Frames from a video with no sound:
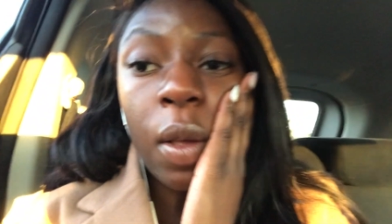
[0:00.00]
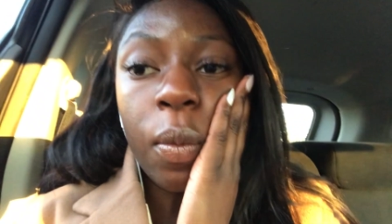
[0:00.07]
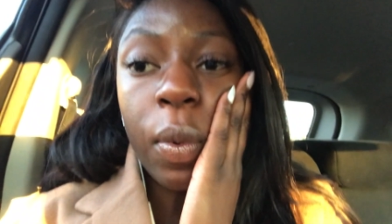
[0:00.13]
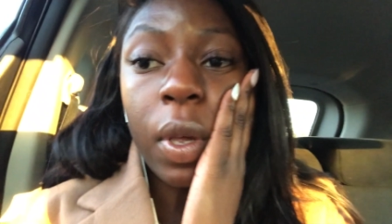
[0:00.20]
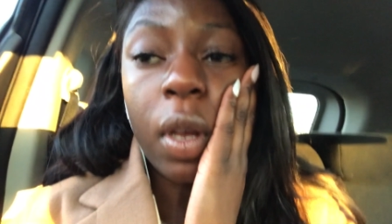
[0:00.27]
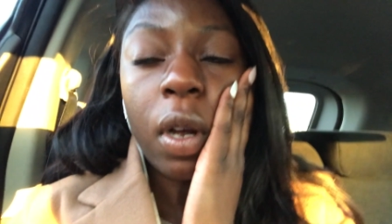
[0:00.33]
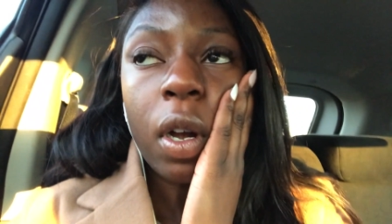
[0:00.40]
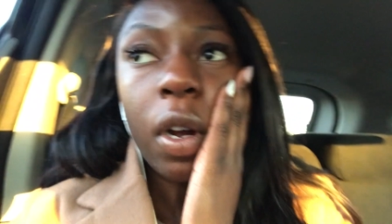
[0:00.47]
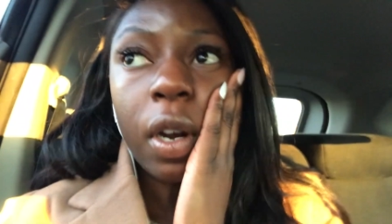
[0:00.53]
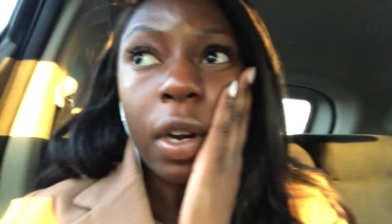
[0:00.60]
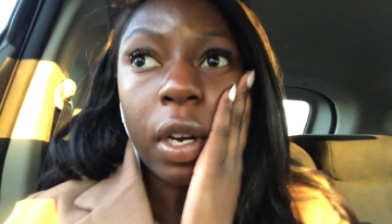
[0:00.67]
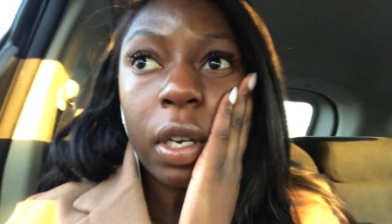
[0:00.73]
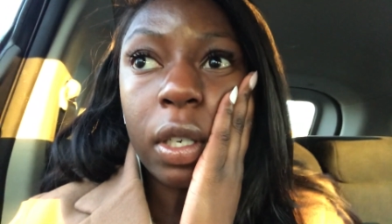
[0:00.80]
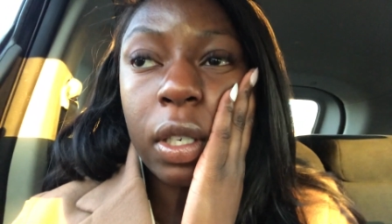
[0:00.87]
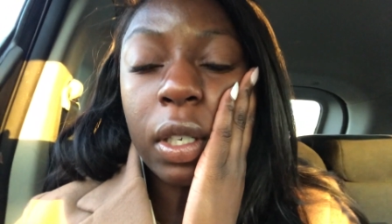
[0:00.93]
we
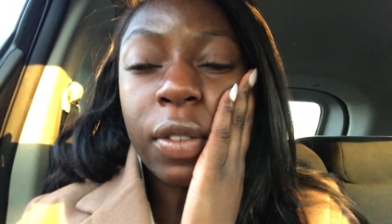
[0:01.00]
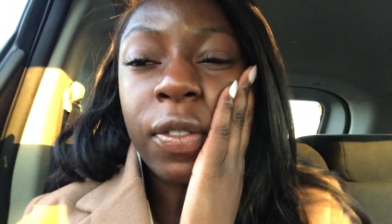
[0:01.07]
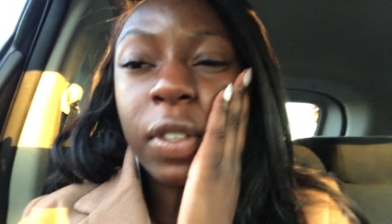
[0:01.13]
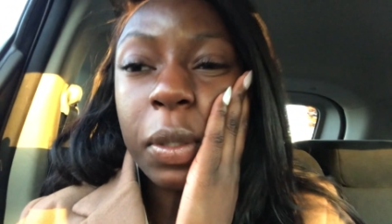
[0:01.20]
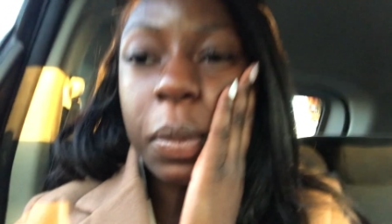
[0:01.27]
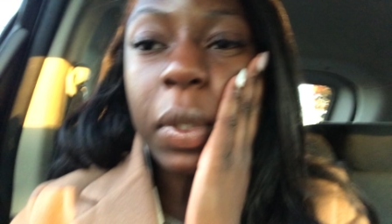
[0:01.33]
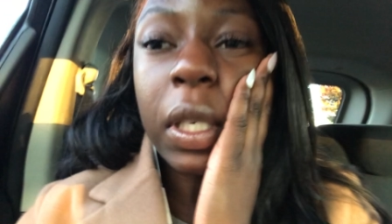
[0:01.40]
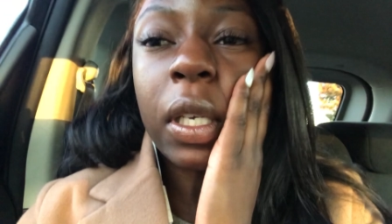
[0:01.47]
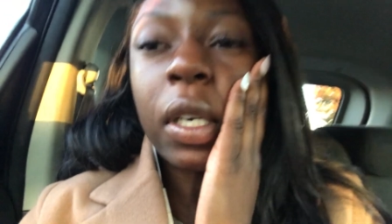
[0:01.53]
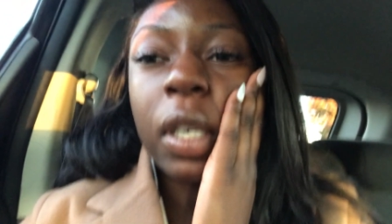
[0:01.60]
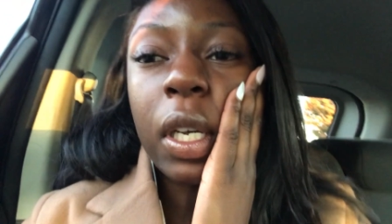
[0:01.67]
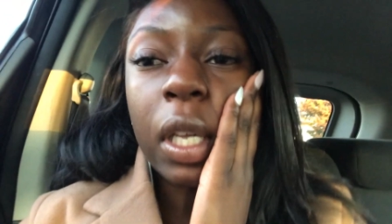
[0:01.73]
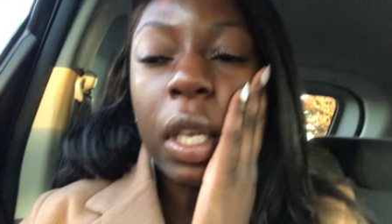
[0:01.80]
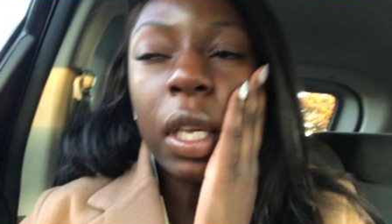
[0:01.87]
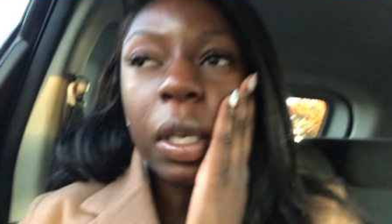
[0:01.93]
are filming
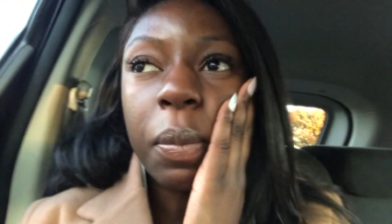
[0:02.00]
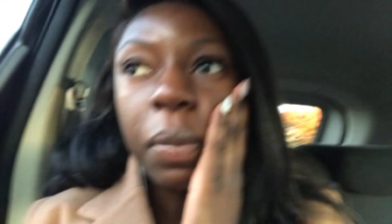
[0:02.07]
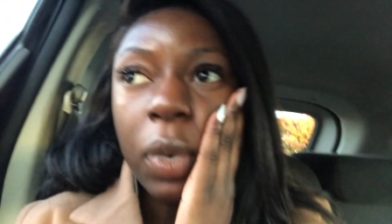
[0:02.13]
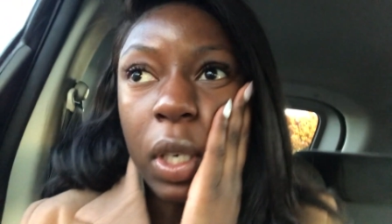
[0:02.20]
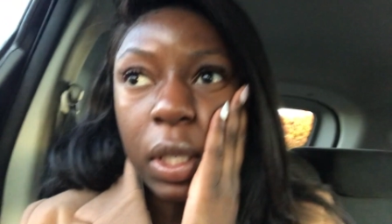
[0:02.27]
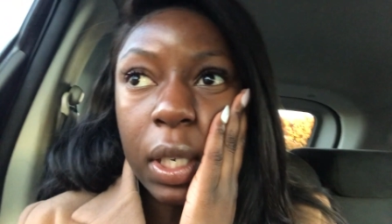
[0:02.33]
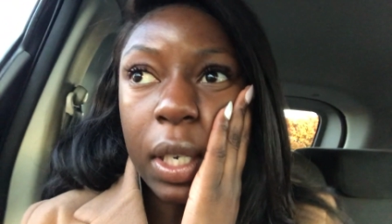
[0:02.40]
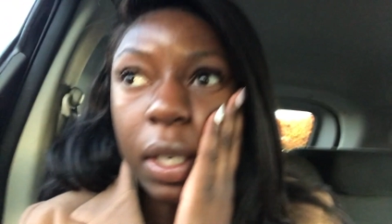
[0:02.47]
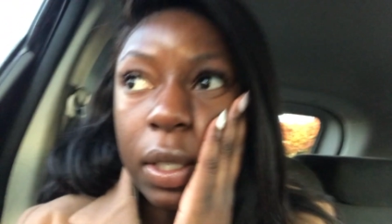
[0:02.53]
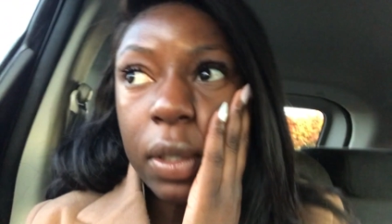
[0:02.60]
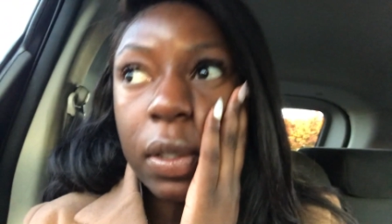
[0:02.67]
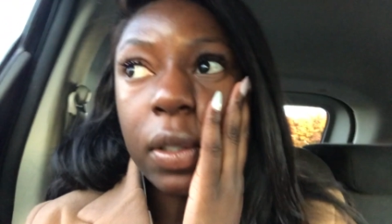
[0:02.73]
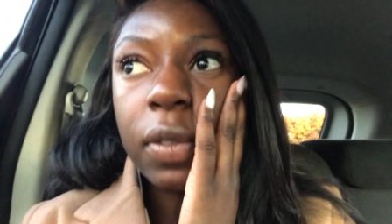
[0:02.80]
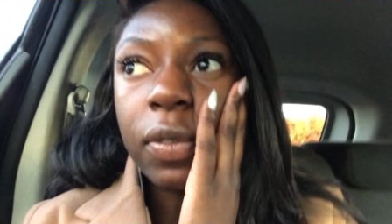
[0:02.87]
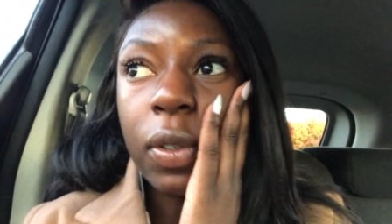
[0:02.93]
a
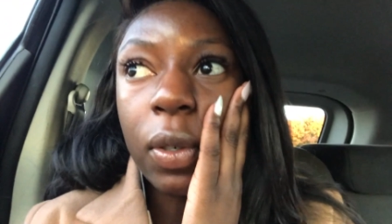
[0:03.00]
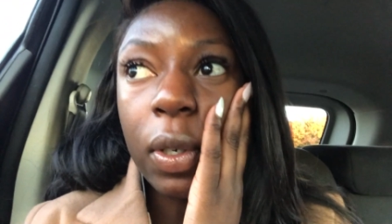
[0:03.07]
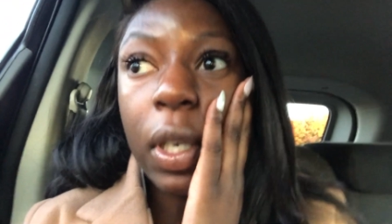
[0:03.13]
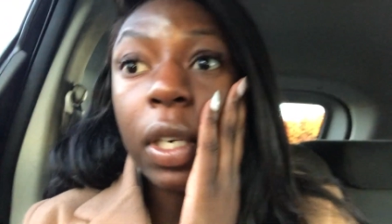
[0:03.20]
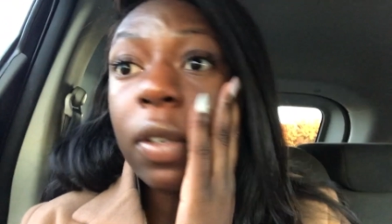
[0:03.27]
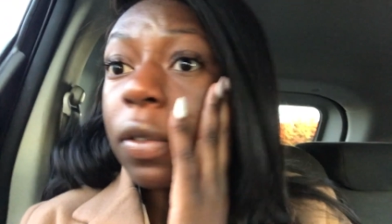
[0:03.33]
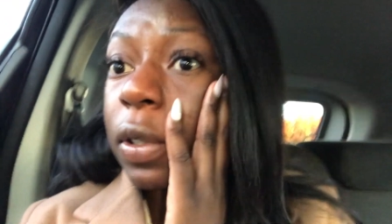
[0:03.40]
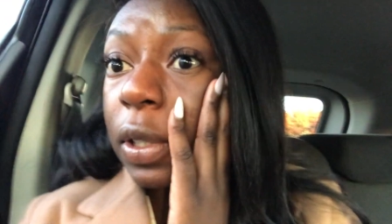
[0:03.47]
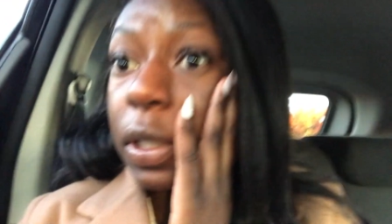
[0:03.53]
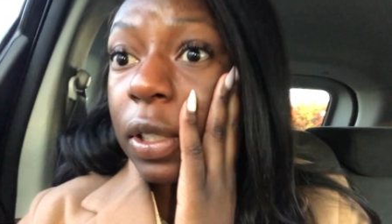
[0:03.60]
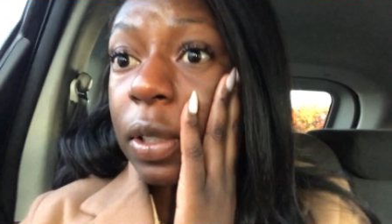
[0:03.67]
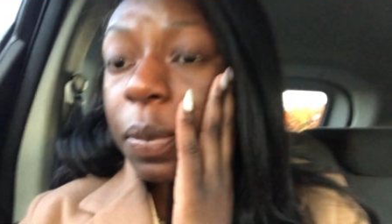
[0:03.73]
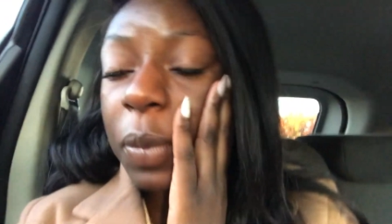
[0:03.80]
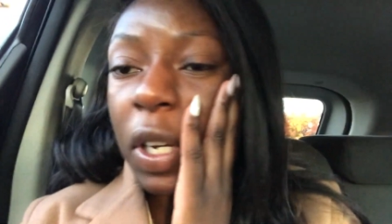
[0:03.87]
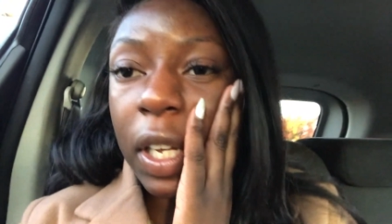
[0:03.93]
podcast for
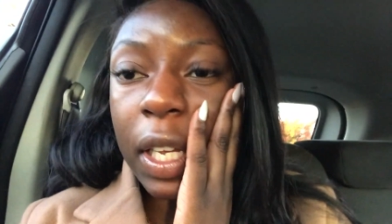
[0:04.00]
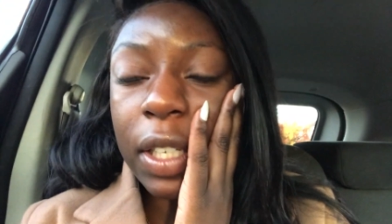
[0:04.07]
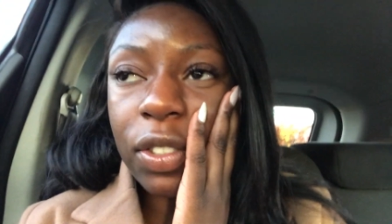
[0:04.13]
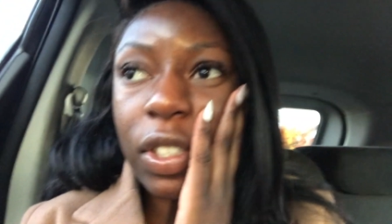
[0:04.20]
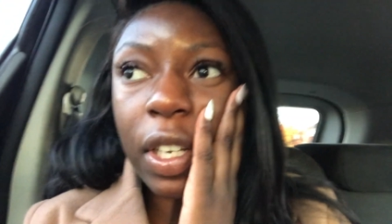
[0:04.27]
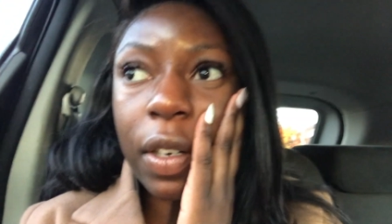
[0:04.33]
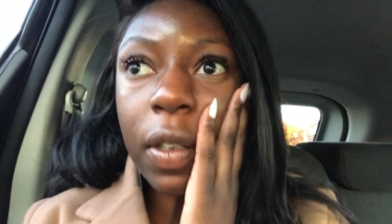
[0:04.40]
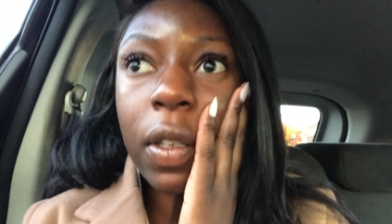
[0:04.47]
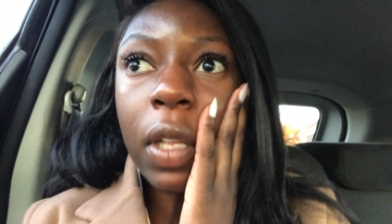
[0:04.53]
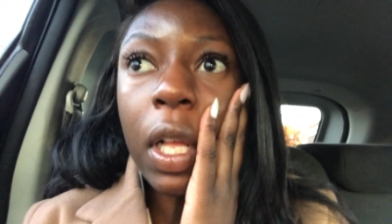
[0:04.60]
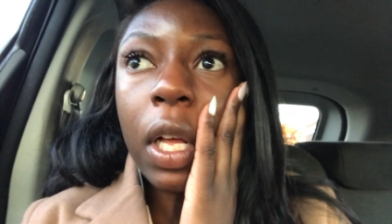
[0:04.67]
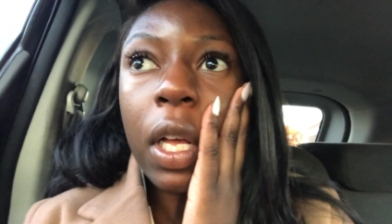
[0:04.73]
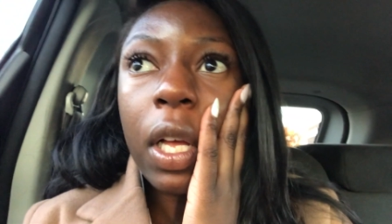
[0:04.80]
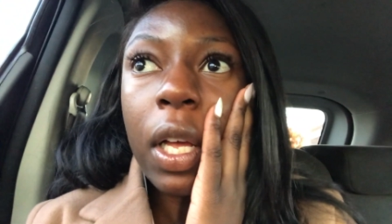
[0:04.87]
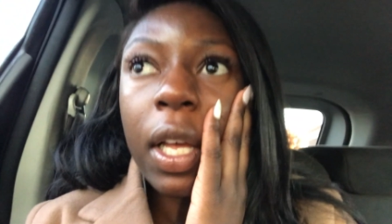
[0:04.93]
Ekua's podcast channel
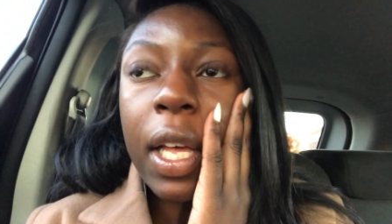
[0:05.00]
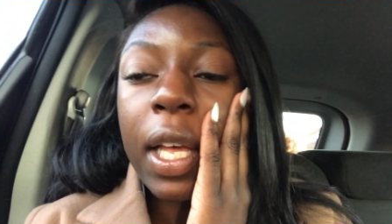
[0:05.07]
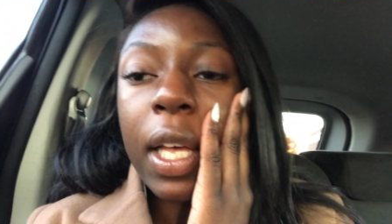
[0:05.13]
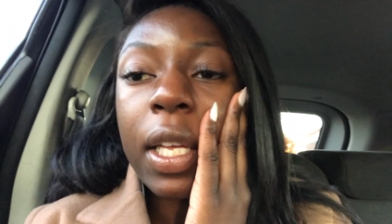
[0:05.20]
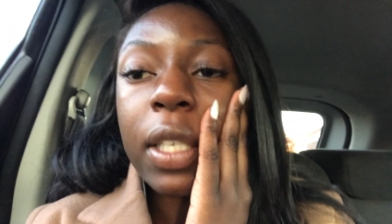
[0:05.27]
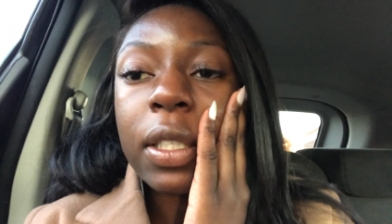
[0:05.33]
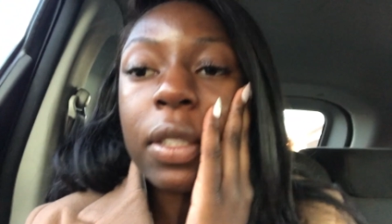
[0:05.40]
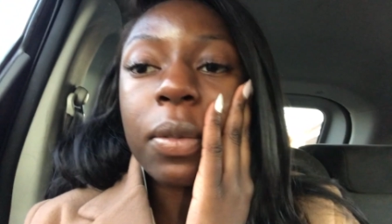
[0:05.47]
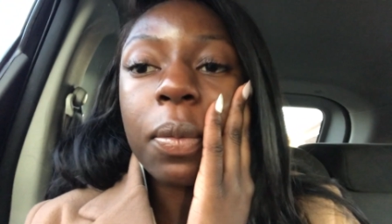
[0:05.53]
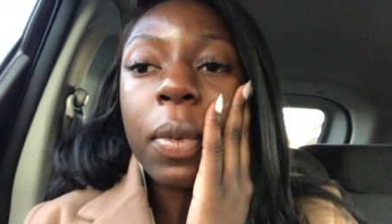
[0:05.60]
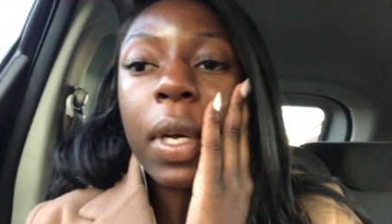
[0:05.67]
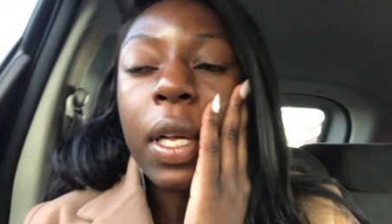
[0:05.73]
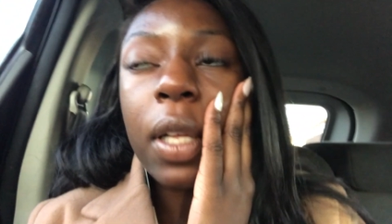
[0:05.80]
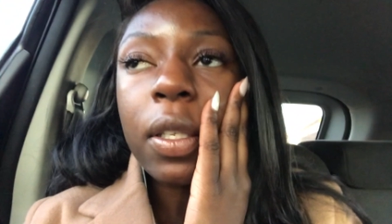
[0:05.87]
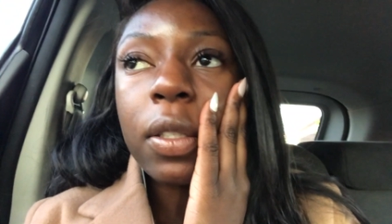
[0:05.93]
as
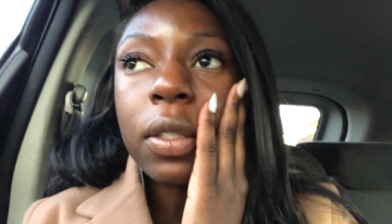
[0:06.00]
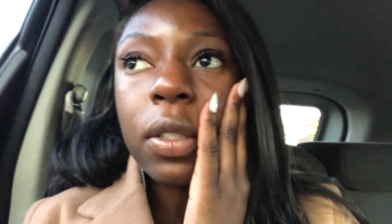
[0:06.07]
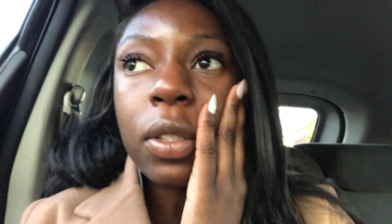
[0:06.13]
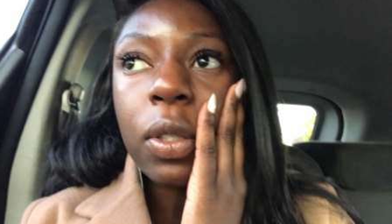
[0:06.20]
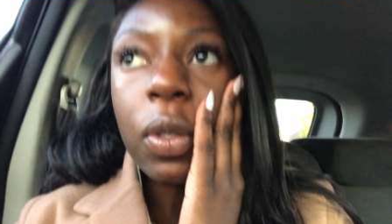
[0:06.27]
well.